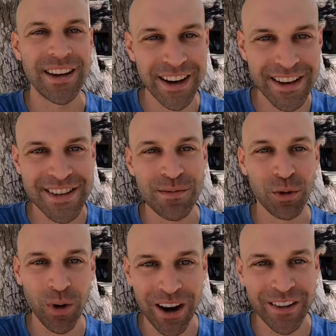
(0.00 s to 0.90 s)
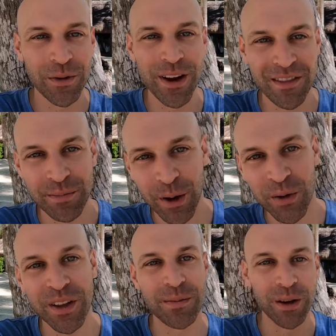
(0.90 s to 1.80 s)
And yes, I'm aware that we have
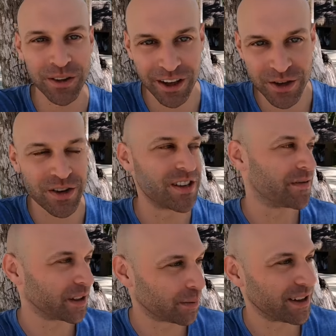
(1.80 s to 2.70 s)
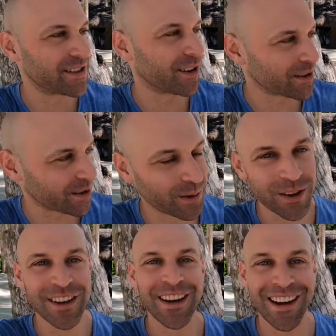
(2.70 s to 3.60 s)
both in both countries. The Philippines also
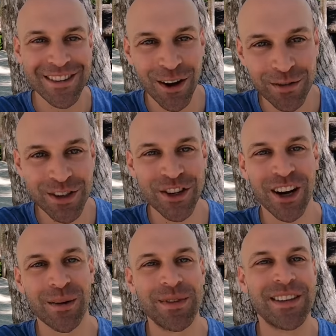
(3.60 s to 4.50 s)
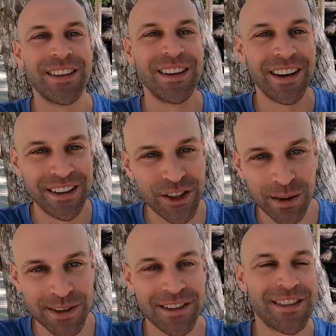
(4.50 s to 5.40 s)
has office jobs and
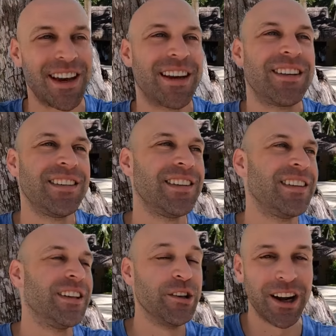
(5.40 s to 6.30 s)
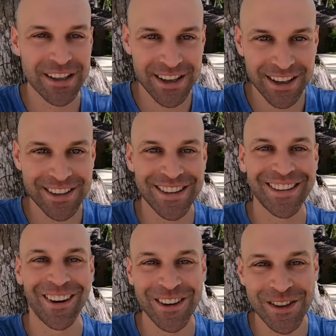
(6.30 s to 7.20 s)
jobs outside. The United States
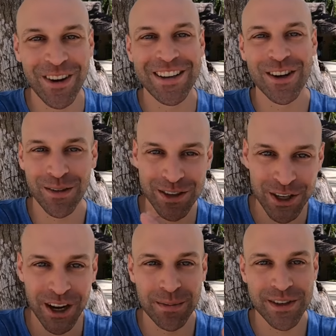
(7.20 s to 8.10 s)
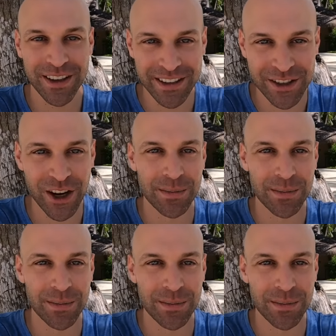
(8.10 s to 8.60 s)
also has office jobs and